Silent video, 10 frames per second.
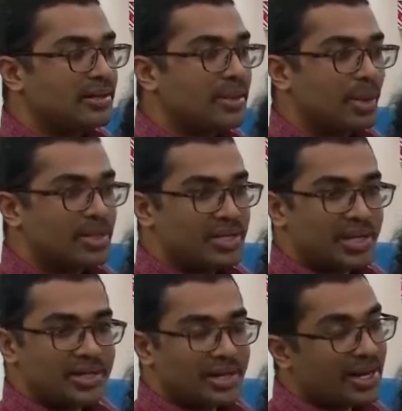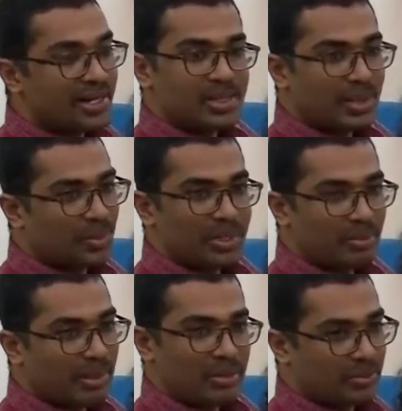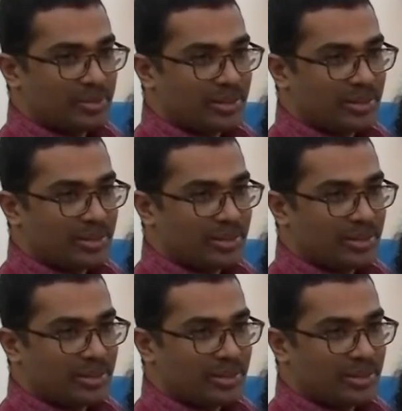demonstrated and executed by you.